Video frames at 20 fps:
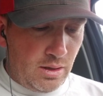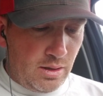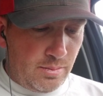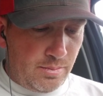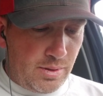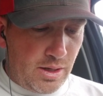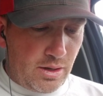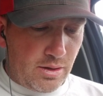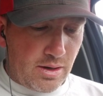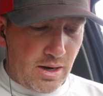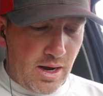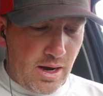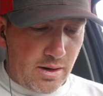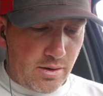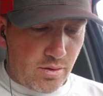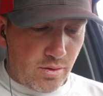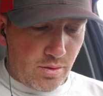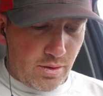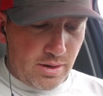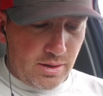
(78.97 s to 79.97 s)
Peter
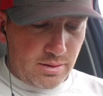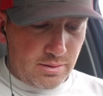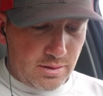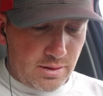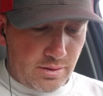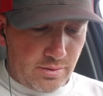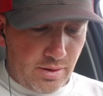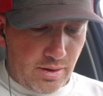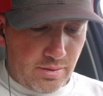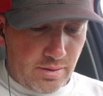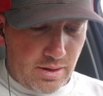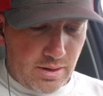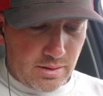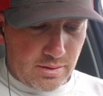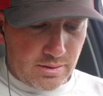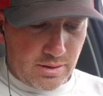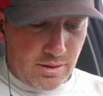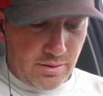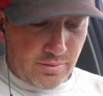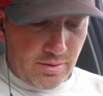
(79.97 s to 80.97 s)
Ackroyd,
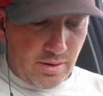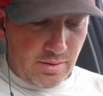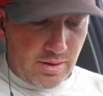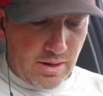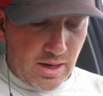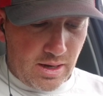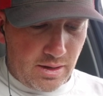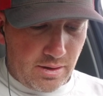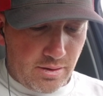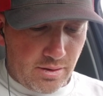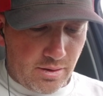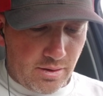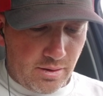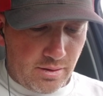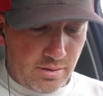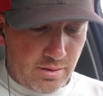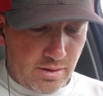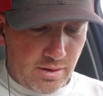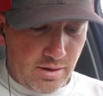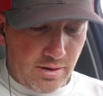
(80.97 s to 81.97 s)
literary editor
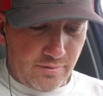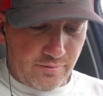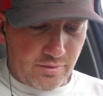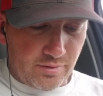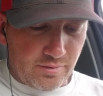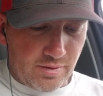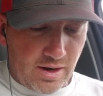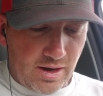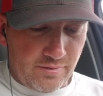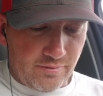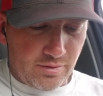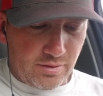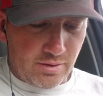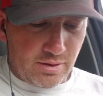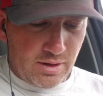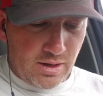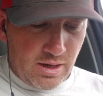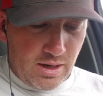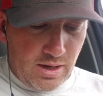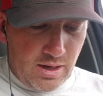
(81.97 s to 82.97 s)
of The Rival
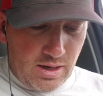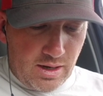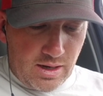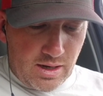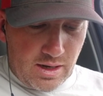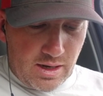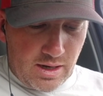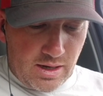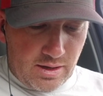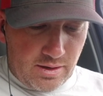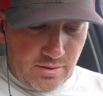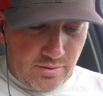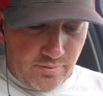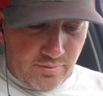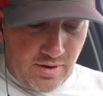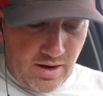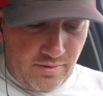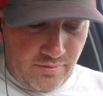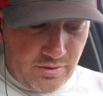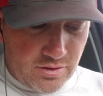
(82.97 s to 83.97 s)
and
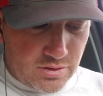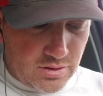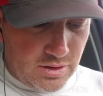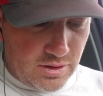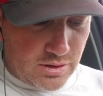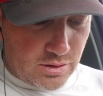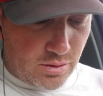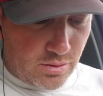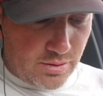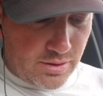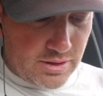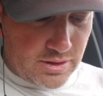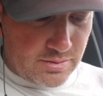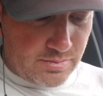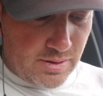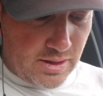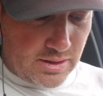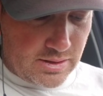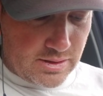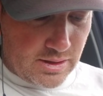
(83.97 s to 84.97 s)
raffishly Tory
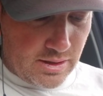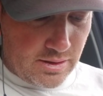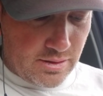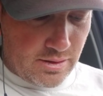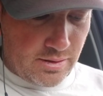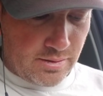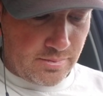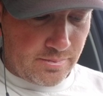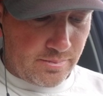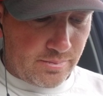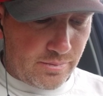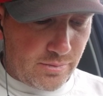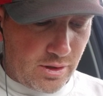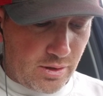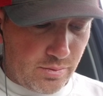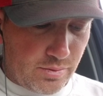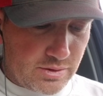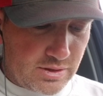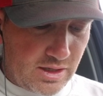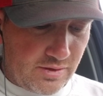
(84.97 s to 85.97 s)
Spectator,
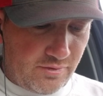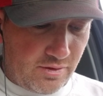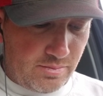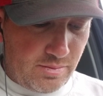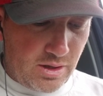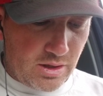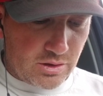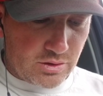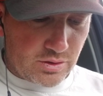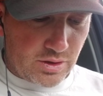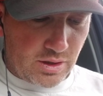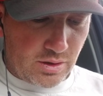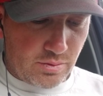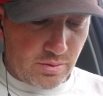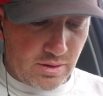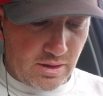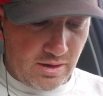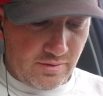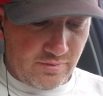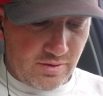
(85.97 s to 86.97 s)
was giving me a drink
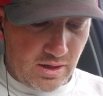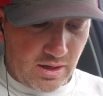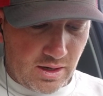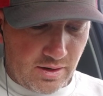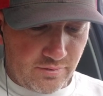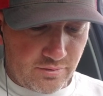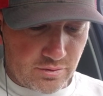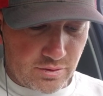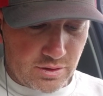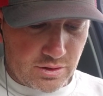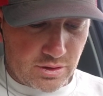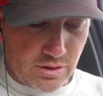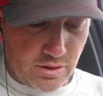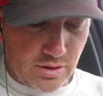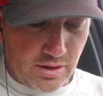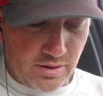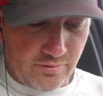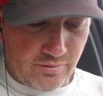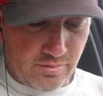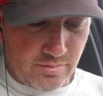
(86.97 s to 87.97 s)
one evening after
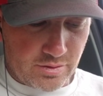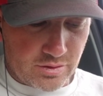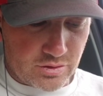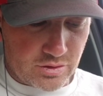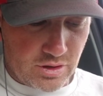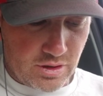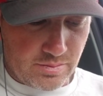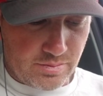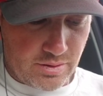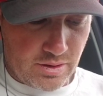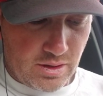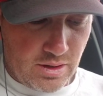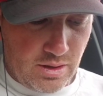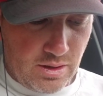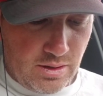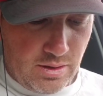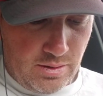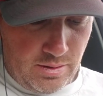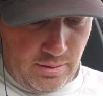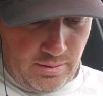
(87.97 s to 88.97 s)
returning from a trip
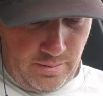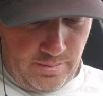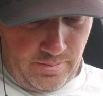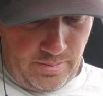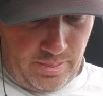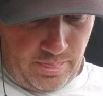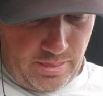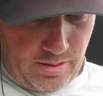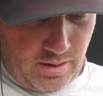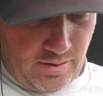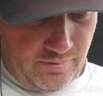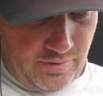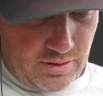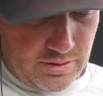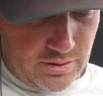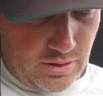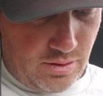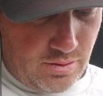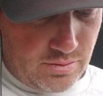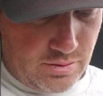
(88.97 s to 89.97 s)
of
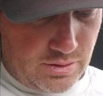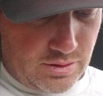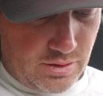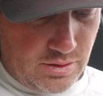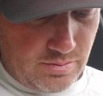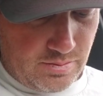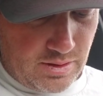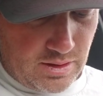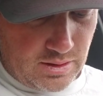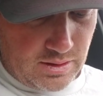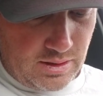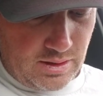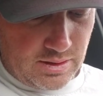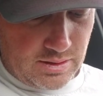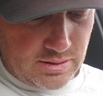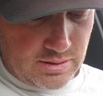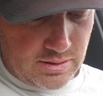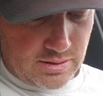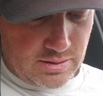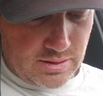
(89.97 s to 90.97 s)
his own to the Middle
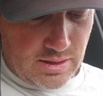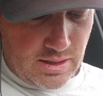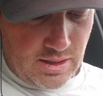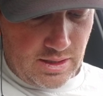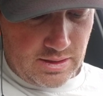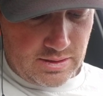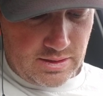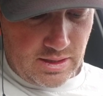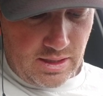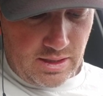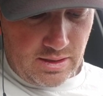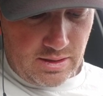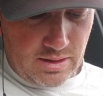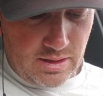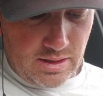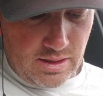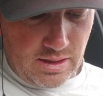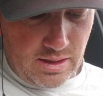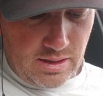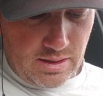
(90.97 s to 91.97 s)
East, and he said in
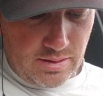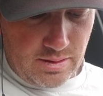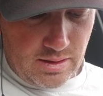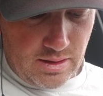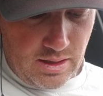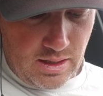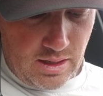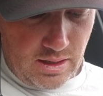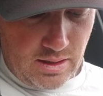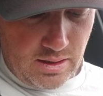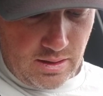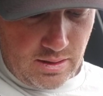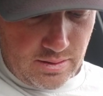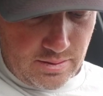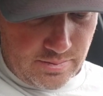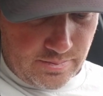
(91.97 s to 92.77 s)
the